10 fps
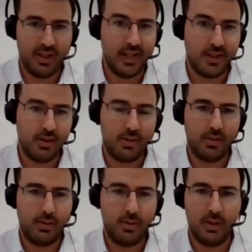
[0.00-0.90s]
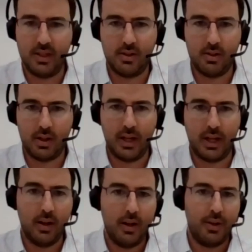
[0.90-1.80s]
There's not
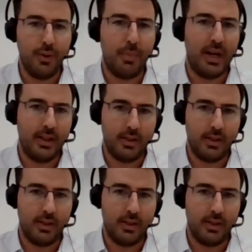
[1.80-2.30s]
like you buy